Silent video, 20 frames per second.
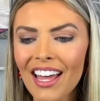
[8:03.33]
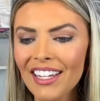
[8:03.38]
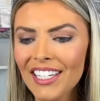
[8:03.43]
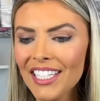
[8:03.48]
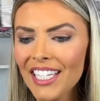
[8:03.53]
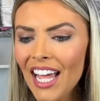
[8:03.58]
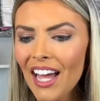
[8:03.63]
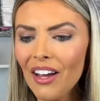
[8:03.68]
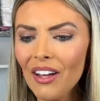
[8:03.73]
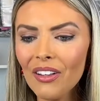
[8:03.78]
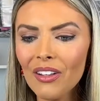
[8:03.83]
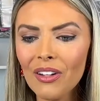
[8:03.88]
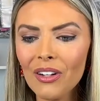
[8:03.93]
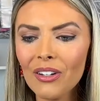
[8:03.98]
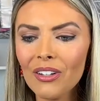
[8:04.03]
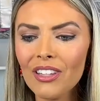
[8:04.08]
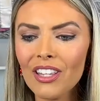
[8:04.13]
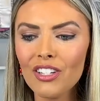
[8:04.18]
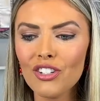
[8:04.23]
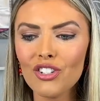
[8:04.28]
Tell
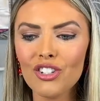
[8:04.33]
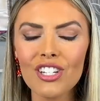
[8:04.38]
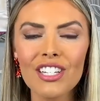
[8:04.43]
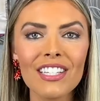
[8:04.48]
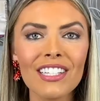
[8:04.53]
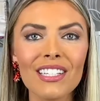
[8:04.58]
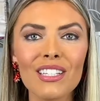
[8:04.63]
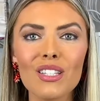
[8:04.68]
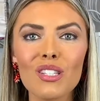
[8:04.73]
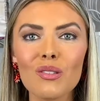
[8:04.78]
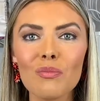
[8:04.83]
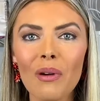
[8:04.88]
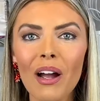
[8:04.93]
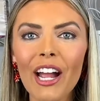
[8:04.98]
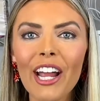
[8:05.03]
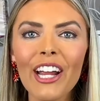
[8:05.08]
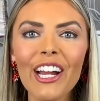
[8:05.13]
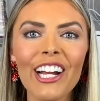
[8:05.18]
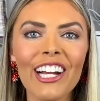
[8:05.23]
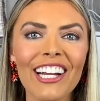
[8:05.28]
her that she's
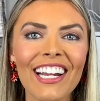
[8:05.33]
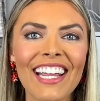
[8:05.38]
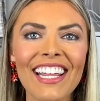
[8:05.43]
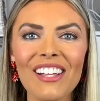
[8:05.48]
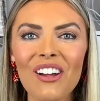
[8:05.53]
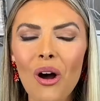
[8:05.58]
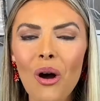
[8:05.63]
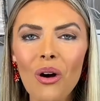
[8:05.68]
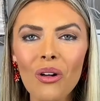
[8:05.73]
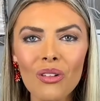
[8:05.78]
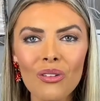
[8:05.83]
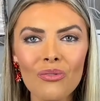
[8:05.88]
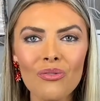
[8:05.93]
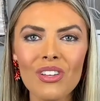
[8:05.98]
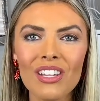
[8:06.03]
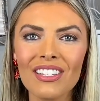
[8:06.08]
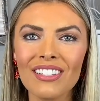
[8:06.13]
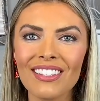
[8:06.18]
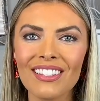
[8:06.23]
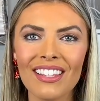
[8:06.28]
inspiring. All of
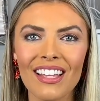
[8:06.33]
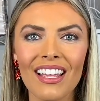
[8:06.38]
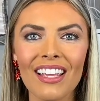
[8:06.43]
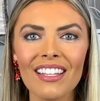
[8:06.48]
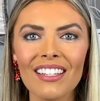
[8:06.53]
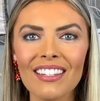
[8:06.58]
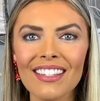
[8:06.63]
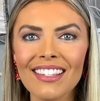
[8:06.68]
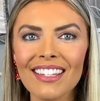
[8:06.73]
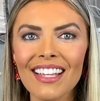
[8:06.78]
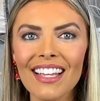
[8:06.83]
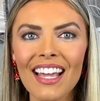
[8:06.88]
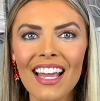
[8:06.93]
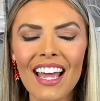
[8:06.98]
these things.